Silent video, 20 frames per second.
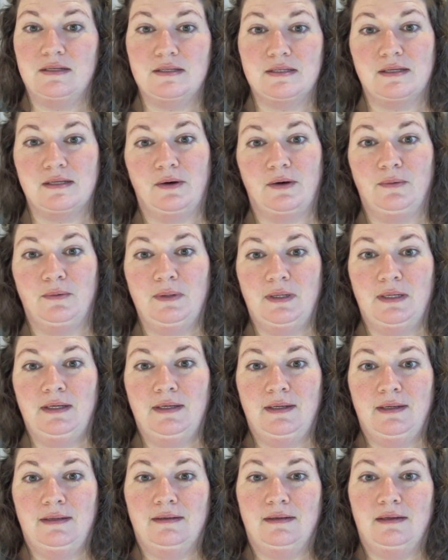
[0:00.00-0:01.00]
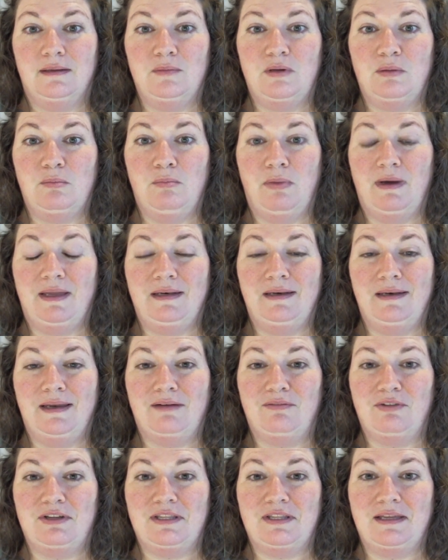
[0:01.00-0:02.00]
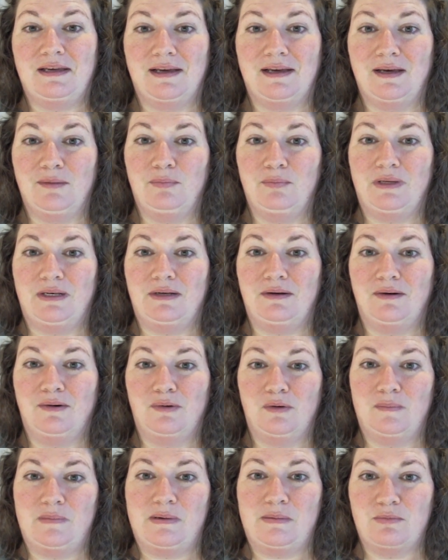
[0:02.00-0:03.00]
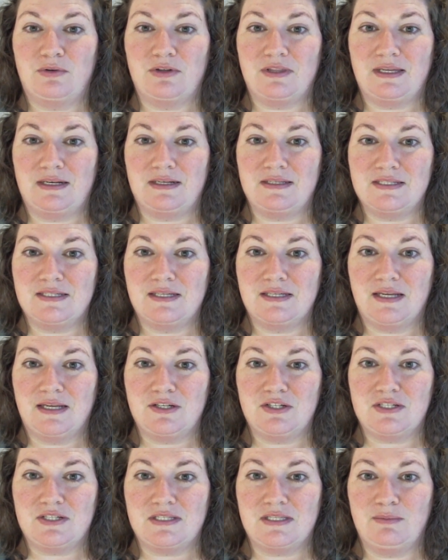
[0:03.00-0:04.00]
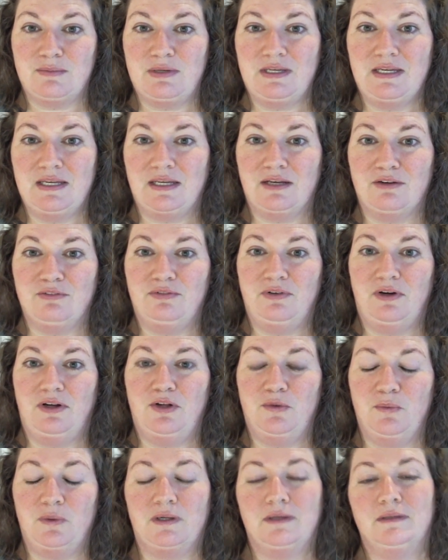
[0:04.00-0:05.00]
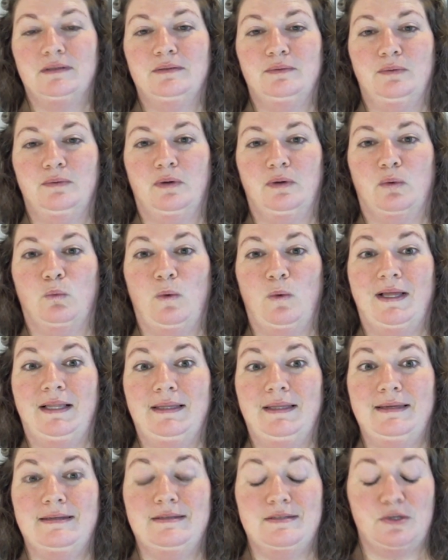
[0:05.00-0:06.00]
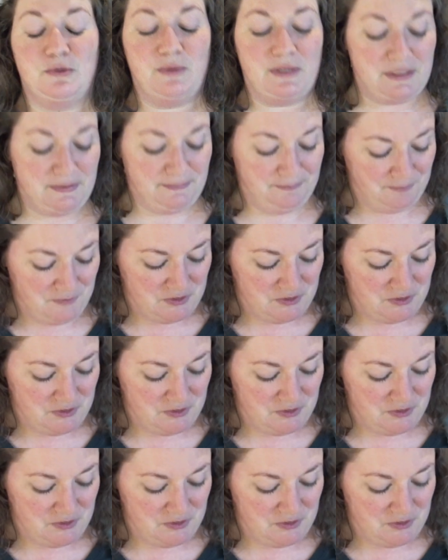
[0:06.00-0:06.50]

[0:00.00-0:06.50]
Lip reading: So time to button everything up and remember that it's not just the beginning of fall. We're well into it.